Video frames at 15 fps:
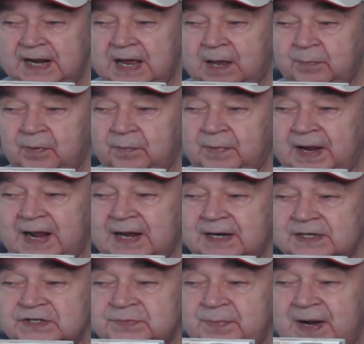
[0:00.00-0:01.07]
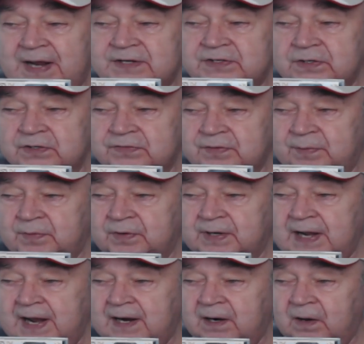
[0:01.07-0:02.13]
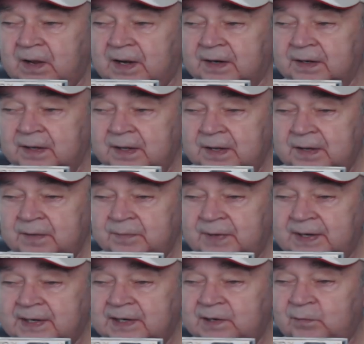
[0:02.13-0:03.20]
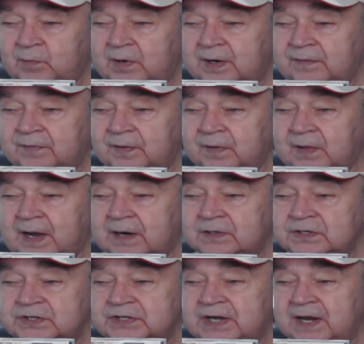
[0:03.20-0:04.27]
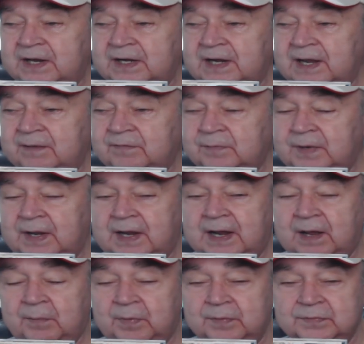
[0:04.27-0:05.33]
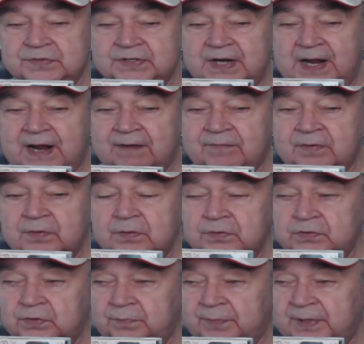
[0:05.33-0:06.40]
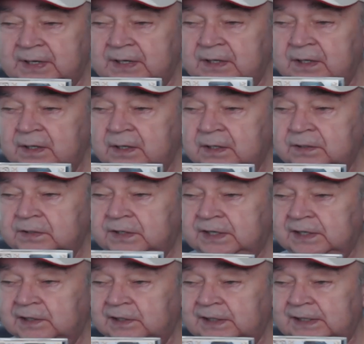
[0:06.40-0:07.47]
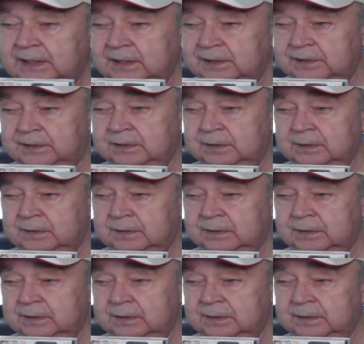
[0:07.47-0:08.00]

album and its masters from their catalog, making it one of the largest selling albums ever to be deleted.